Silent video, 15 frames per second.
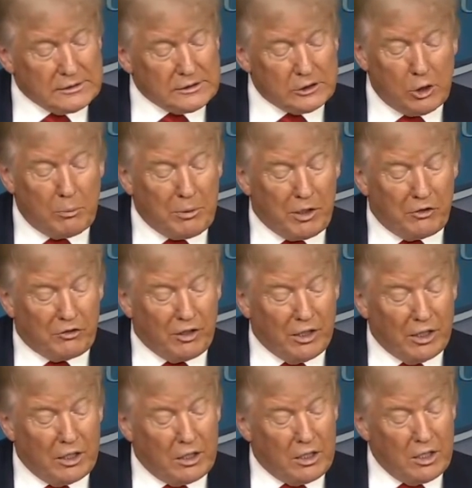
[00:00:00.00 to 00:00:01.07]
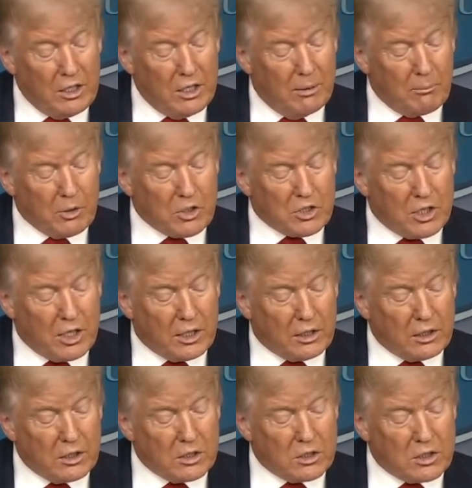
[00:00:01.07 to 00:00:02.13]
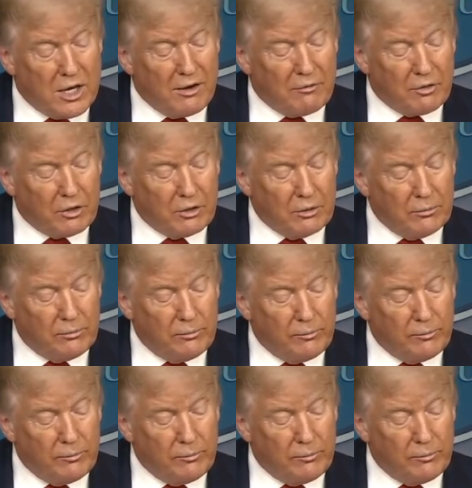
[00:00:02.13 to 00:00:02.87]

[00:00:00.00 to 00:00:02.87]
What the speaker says: Nobody's seen numbers like this ever.